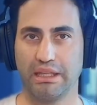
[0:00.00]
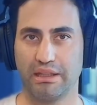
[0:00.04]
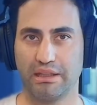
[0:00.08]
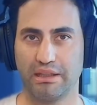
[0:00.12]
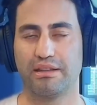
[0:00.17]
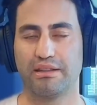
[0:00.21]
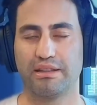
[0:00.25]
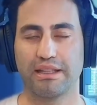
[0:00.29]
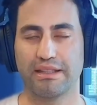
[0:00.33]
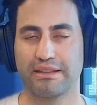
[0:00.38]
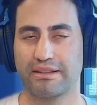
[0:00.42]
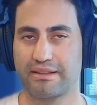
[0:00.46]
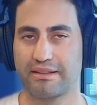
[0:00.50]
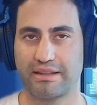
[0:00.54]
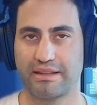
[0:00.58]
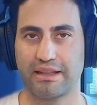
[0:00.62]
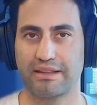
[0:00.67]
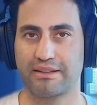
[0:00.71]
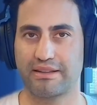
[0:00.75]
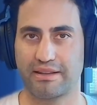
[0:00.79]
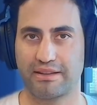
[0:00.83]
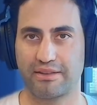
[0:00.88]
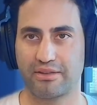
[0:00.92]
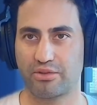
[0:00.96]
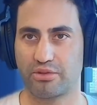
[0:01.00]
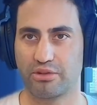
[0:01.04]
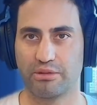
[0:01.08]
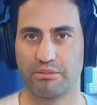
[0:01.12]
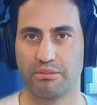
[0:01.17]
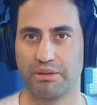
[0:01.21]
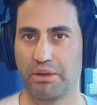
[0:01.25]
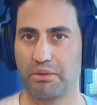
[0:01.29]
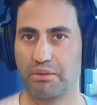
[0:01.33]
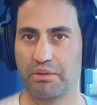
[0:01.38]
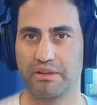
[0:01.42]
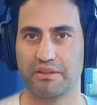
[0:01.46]
That's
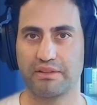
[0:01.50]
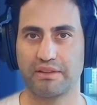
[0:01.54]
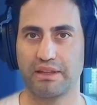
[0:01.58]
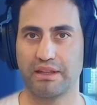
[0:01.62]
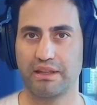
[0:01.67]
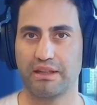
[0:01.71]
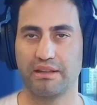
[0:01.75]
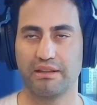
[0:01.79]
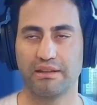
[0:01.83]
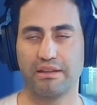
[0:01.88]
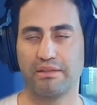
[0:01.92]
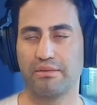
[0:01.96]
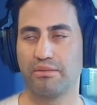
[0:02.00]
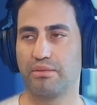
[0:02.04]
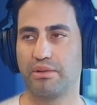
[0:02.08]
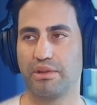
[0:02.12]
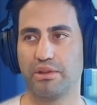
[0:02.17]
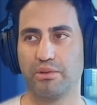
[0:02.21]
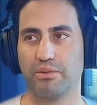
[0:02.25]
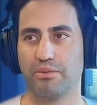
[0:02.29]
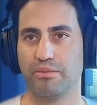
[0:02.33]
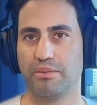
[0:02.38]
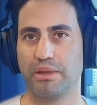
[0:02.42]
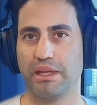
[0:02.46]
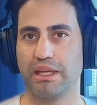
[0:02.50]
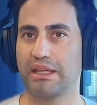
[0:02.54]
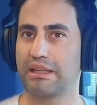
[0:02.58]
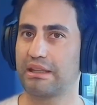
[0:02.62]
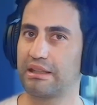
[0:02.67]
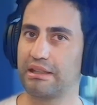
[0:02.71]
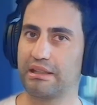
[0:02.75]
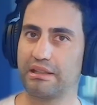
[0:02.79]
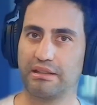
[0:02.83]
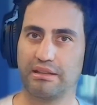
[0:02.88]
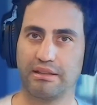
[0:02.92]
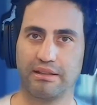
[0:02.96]
extremely risky. When you make
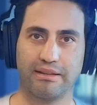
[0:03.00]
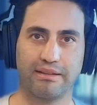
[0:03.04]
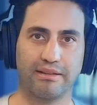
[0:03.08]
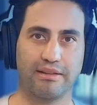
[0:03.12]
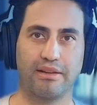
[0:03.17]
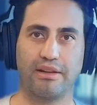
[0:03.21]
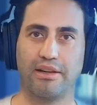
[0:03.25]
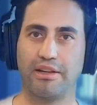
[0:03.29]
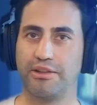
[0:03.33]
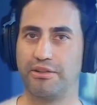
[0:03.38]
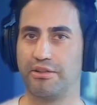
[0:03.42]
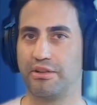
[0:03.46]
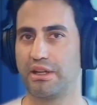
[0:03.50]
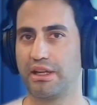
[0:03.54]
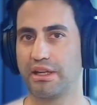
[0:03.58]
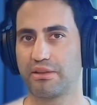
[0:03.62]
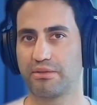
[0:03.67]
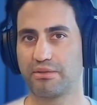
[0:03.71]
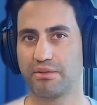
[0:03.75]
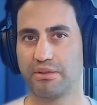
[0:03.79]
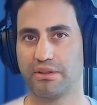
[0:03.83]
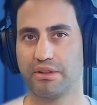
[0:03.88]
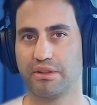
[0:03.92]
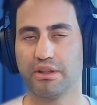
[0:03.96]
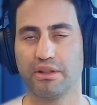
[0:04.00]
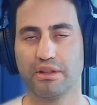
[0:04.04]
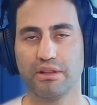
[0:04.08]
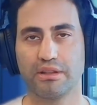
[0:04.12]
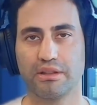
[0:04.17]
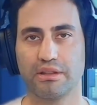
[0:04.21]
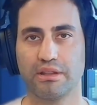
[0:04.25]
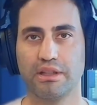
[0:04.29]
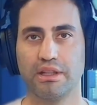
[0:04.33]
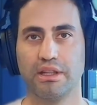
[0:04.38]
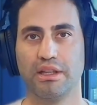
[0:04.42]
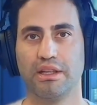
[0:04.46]
it, it's 100x
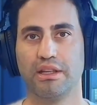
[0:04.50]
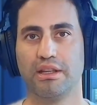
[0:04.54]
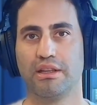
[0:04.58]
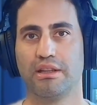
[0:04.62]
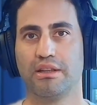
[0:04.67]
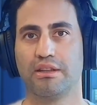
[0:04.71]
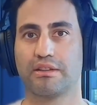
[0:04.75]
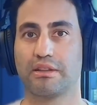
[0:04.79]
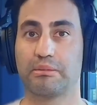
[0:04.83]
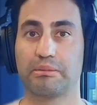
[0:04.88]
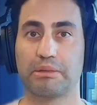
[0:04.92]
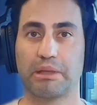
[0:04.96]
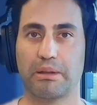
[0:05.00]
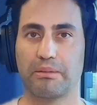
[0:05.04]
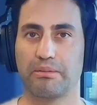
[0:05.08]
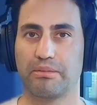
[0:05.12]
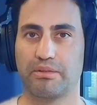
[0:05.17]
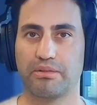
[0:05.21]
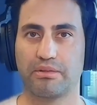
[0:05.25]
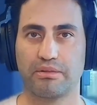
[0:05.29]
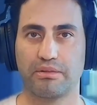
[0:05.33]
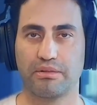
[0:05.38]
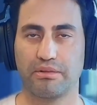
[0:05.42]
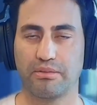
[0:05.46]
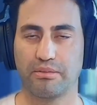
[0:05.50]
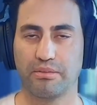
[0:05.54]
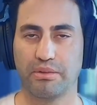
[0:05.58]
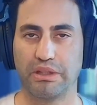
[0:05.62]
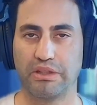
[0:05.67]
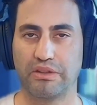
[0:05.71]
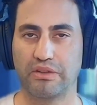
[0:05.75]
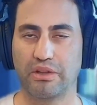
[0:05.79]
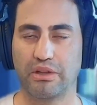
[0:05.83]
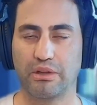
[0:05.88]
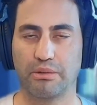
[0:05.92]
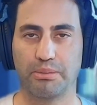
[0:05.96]
return. Sometimes we
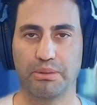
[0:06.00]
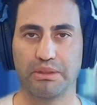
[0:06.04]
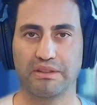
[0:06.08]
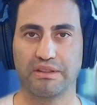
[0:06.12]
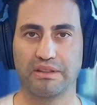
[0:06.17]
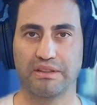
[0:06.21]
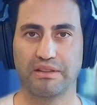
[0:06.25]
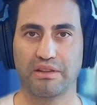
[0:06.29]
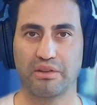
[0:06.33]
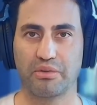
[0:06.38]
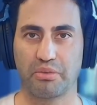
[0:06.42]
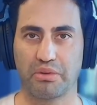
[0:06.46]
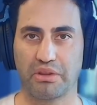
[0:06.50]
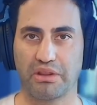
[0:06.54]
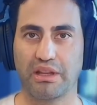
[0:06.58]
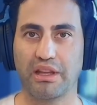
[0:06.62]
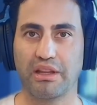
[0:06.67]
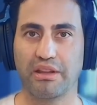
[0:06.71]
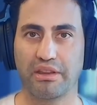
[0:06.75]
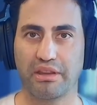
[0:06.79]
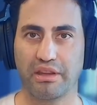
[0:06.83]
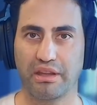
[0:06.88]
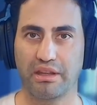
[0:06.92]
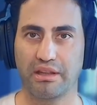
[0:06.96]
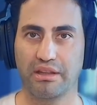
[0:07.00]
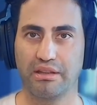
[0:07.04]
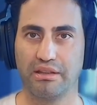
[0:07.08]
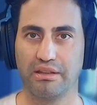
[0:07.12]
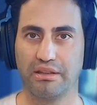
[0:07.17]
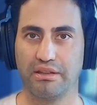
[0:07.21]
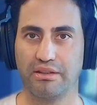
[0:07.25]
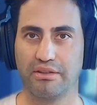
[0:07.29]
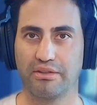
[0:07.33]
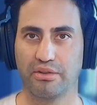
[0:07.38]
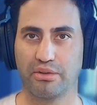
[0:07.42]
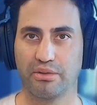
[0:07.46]
start businesses with nothing,
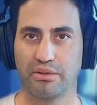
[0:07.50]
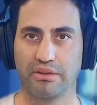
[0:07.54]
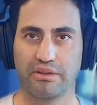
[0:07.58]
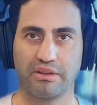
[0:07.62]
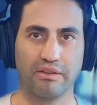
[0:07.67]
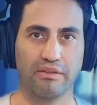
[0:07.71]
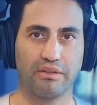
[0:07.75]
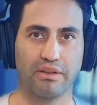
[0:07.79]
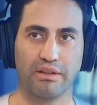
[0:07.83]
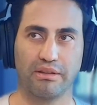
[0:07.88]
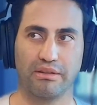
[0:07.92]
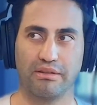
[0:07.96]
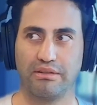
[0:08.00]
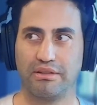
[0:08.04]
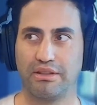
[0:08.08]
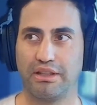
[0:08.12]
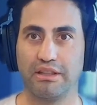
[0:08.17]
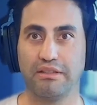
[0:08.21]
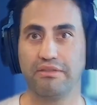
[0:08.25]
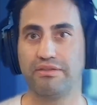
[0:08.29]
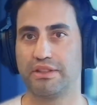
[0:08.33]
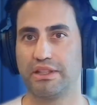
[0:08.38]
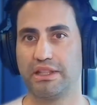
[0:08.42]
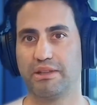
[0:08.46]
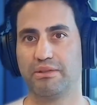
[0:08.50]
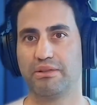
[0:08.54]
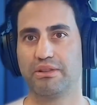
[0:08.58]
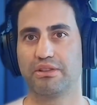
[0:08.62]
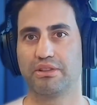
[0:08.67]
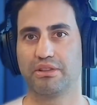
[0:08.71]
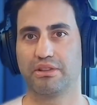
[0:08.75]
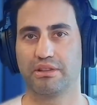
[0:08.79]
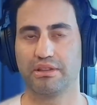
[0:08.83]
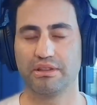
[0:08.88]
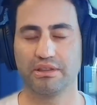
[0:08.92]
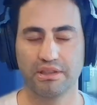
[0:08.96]
so it's even infinite
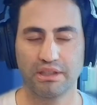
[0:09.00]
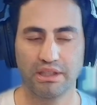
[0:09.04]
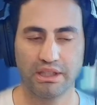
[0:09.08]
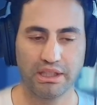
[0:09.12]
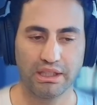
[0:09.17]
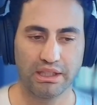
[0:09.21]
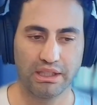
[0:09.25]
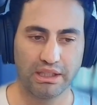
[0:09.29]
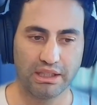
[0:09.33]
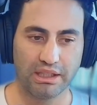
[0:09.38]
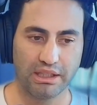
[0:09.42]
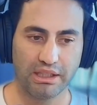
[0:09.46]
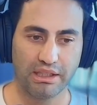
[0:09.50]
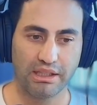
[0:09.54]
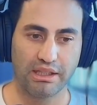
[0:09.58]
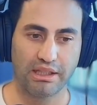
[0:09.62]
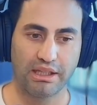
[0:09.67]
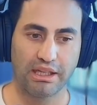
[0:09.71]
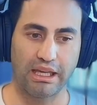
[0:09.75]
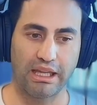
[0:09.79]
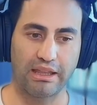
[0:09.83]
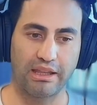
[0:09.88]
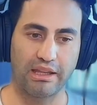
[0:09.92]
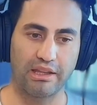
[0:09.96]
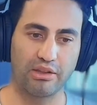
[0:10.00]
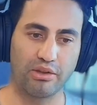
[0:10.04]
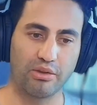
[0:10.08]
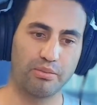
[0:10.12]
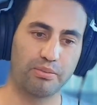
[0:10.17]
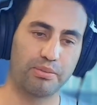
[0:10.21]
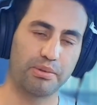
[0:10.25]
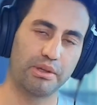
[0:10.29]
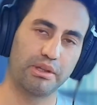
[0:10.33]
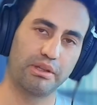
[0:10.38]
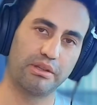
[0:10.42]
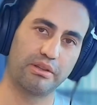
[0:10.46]
return. And then you
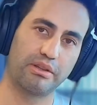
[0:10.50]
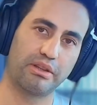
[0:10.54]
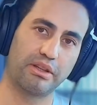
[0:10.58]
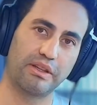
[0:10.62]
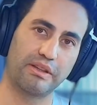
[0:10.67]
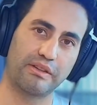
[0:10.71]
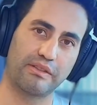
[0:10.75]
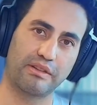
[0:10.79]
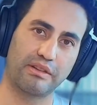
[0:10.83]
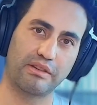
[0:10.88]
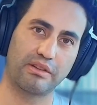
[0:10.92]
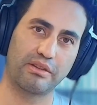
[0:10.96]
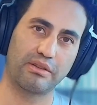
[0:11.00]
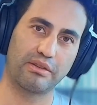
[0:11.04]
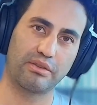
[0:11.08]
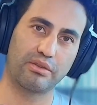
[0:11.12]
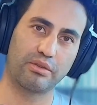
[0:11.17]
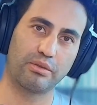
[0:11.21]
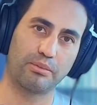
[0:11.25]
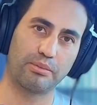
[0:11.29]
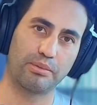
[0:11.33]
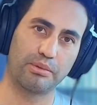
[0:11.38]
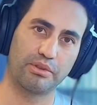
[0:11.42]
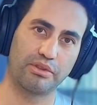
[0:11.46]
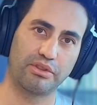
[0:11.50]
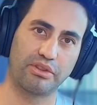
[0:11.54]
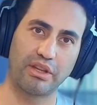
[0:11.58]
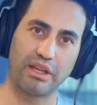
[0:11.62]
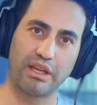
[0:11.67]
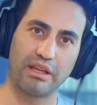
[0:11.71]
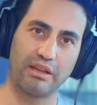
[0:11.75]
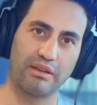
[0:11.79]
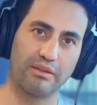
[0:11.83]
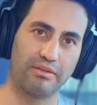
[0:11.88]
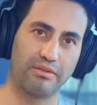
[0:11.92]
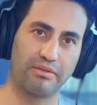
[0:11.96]
put things into super
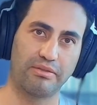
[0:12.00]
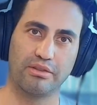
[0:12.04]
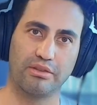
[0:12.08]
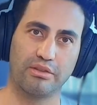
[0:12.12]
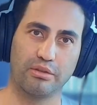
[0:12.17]
safe,